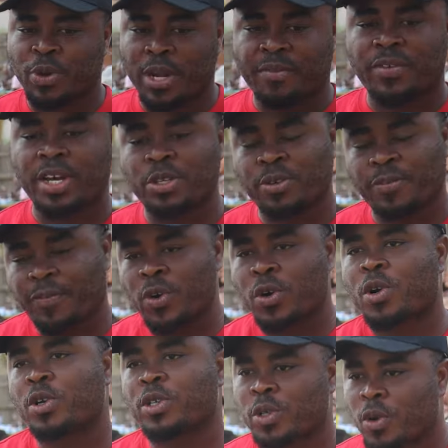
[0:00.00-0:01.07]
whatever you
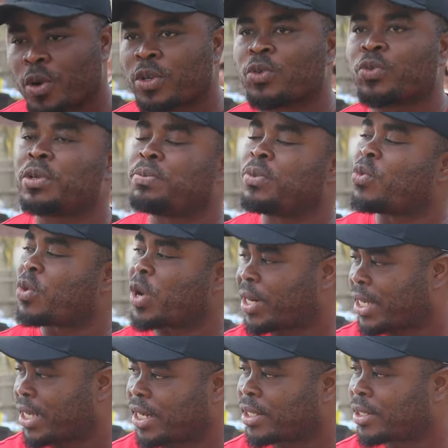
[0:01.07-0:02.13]
focus on, will be working.